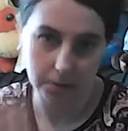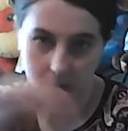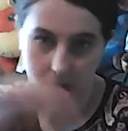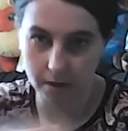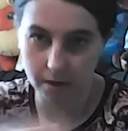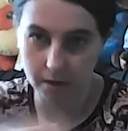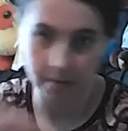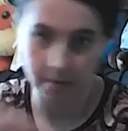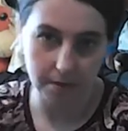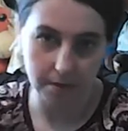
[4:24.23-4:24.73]
the
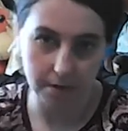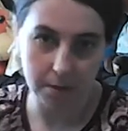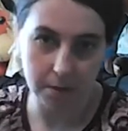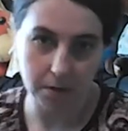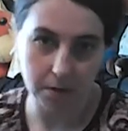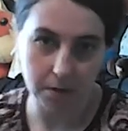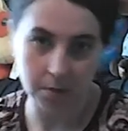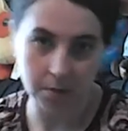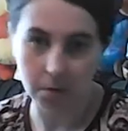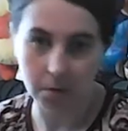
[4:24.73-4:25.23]
young
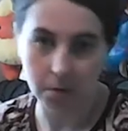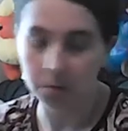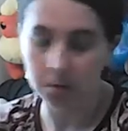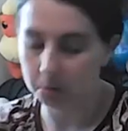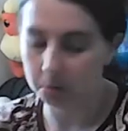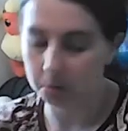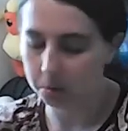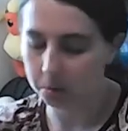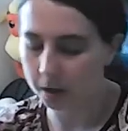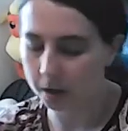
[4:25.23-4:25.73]
female who
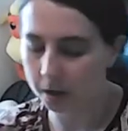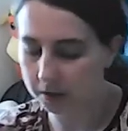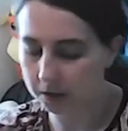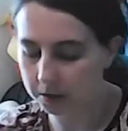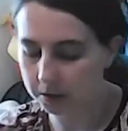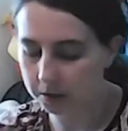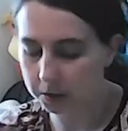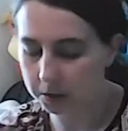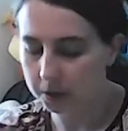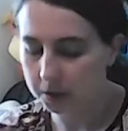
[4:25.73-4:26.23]
owns the
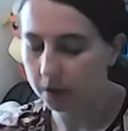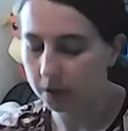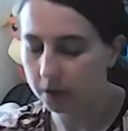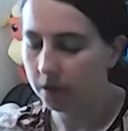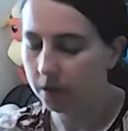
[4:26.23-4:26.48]
dragons,